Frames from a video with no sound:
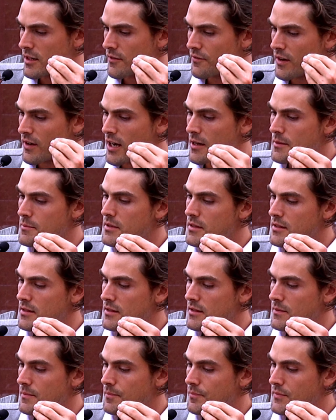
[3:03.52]
If I'm
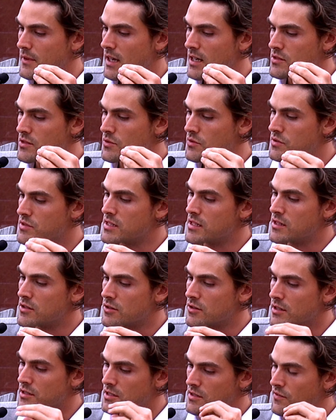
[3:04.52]
a high school
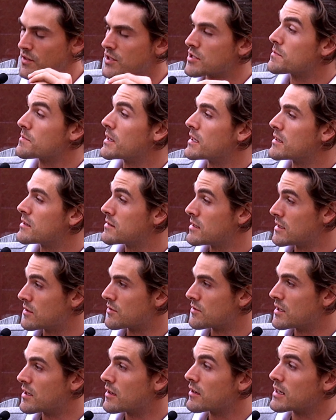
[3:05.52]
senior, I just finished my
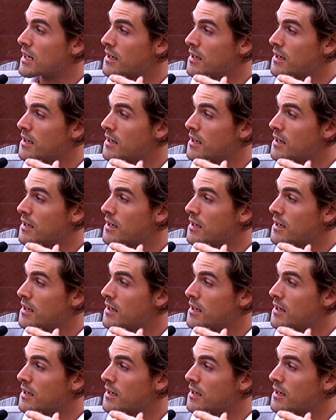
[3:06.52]
senior year,